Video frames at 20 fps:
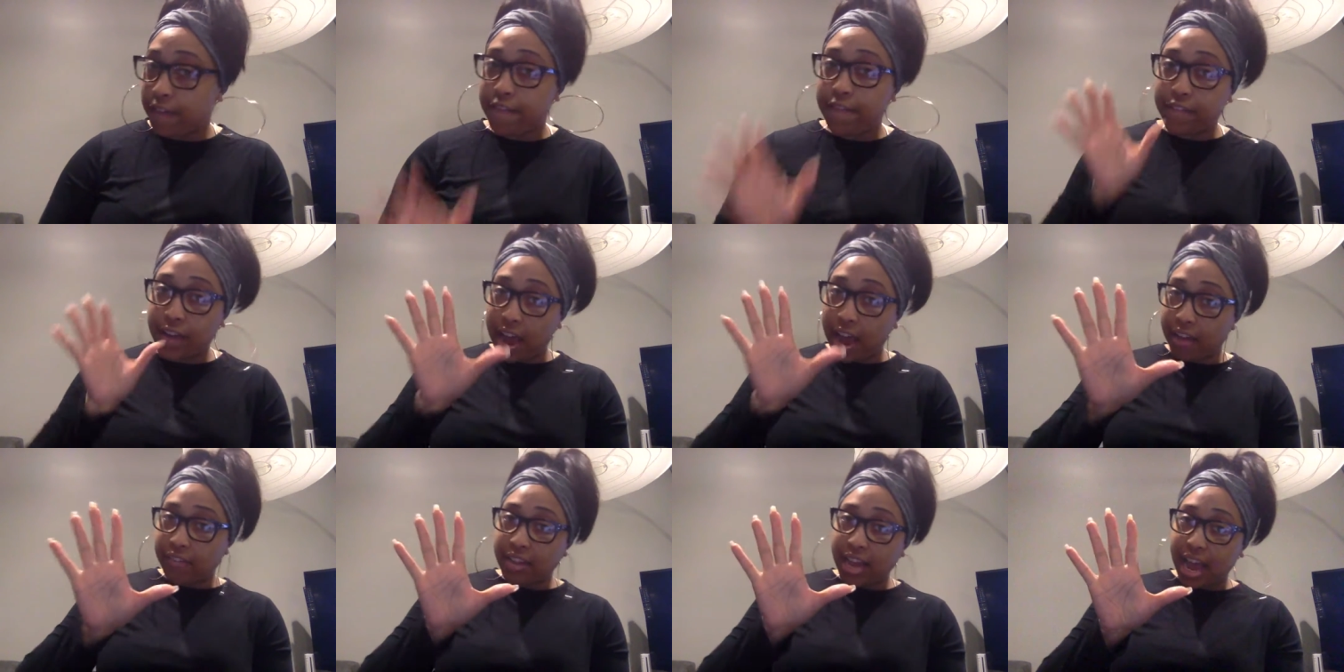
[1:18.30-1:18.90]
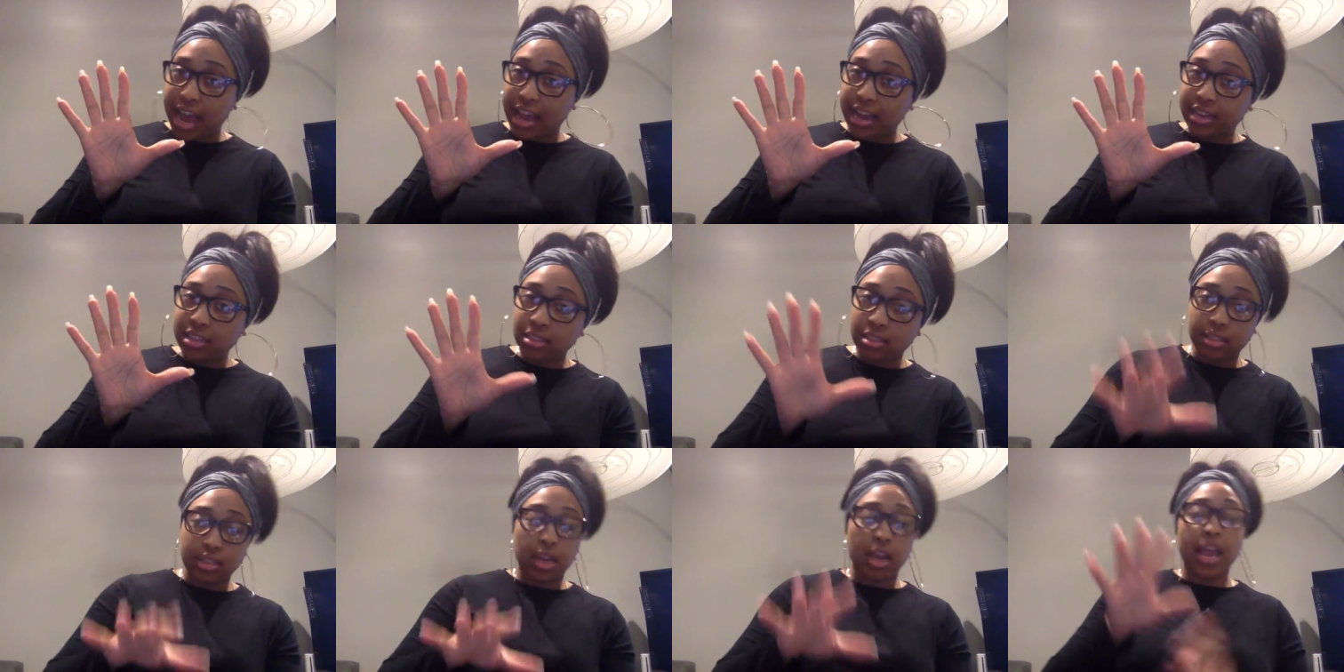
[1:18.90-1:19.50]
5 lines
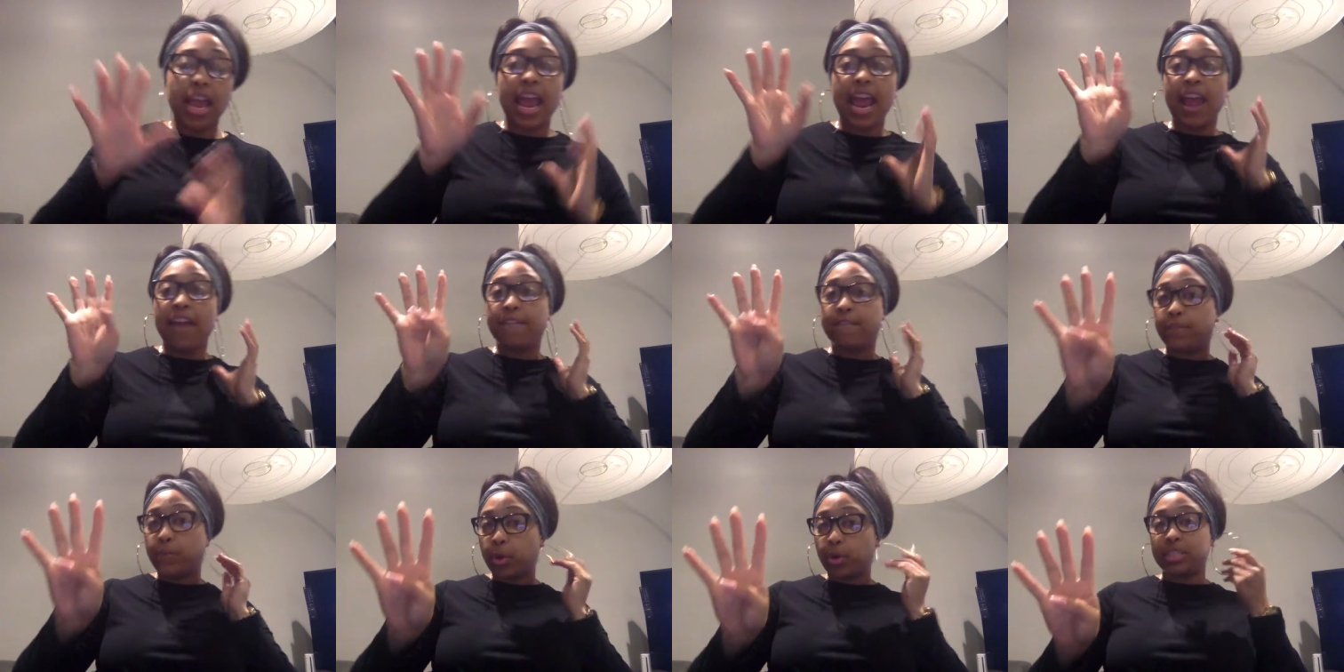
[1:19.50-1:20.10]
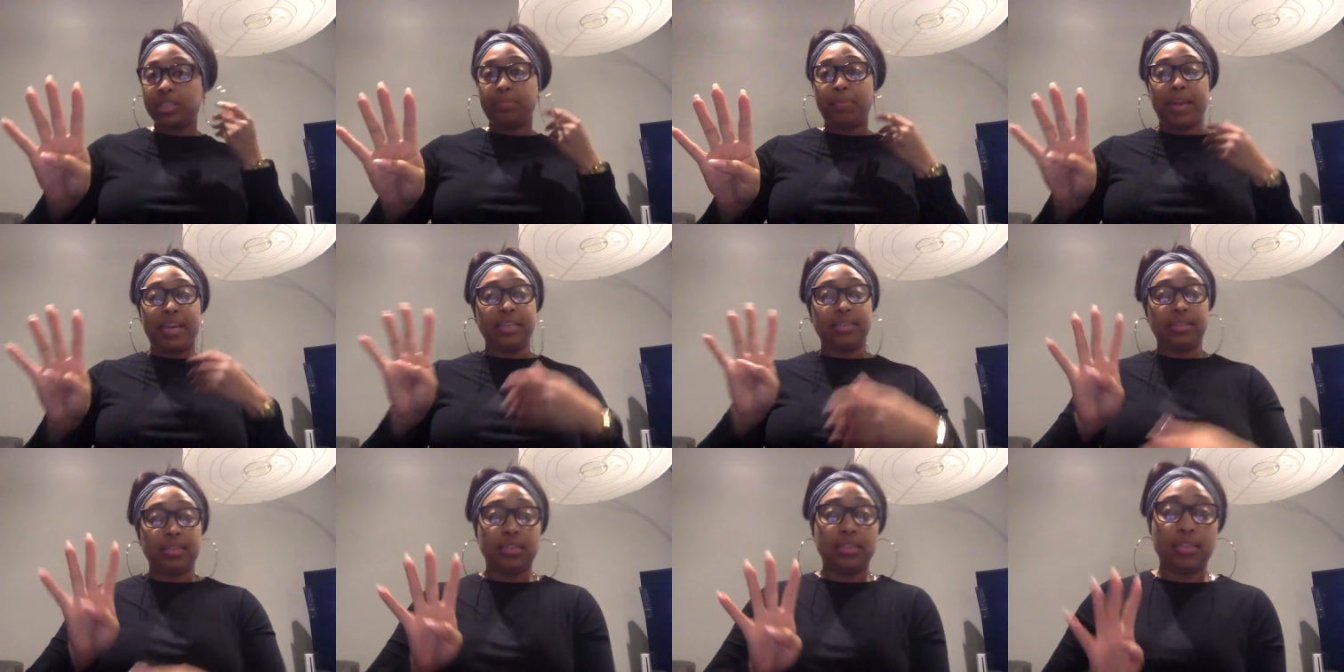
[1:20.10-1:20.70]
and 4
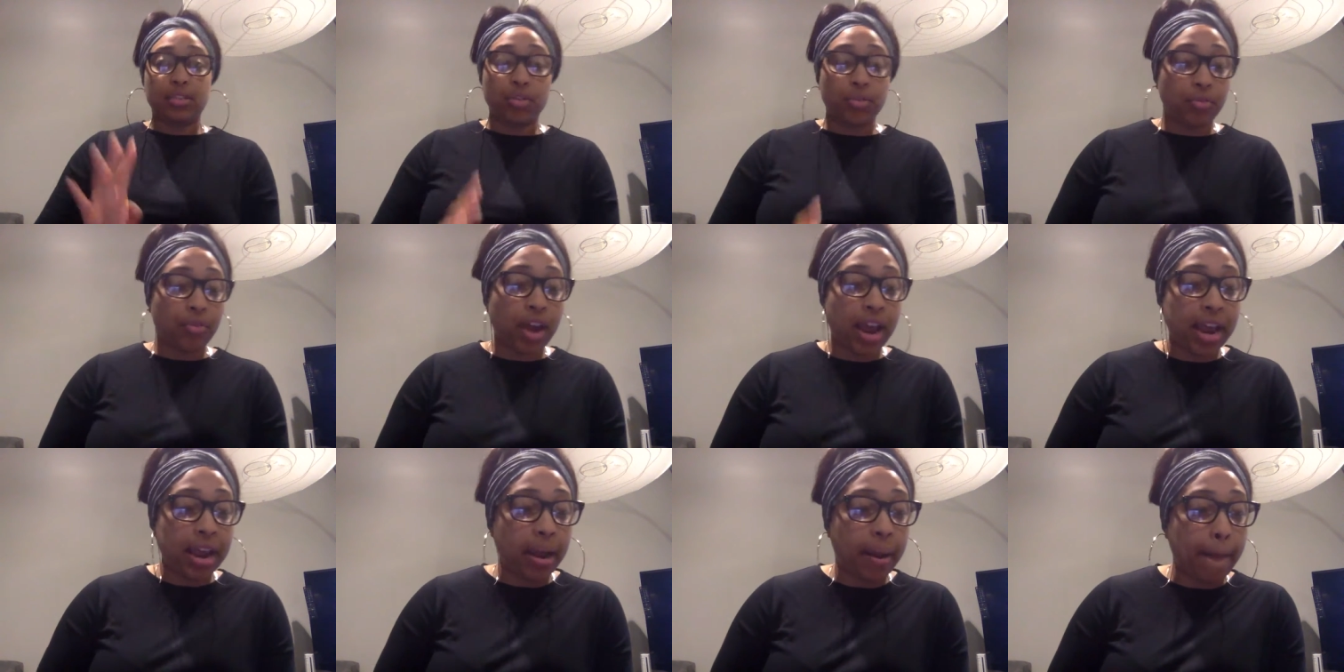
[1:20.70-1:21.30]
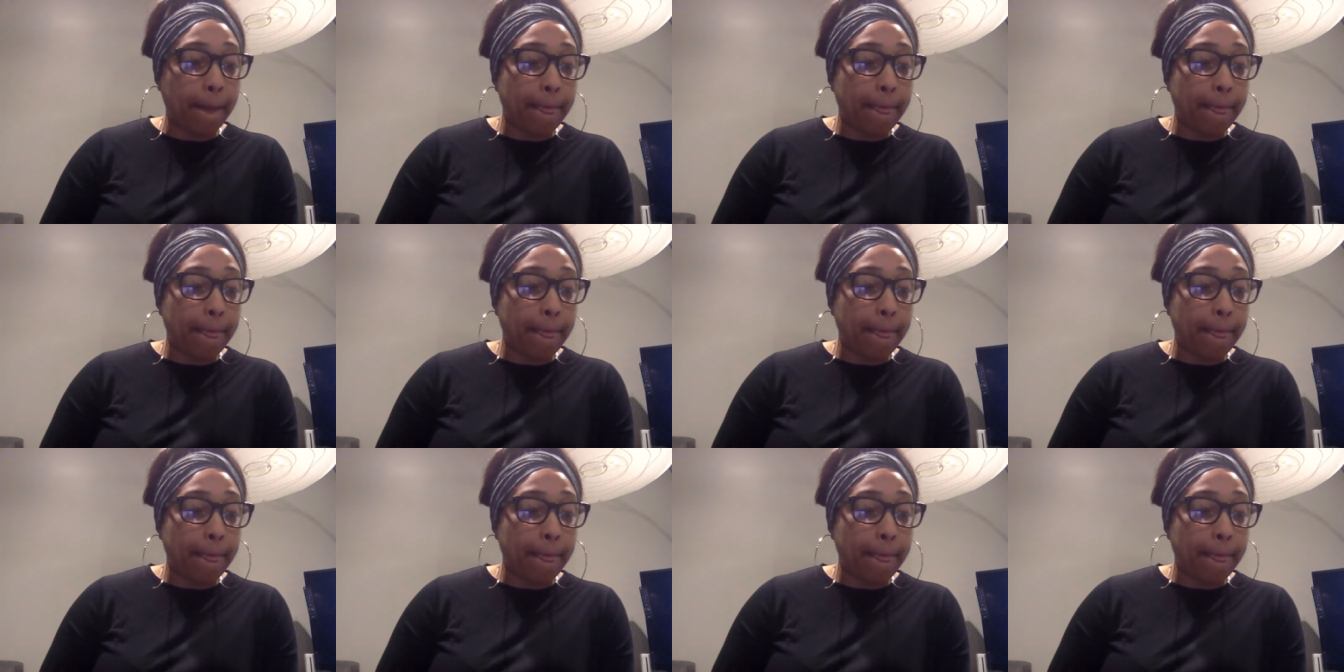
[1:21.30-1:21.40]
spaces, right?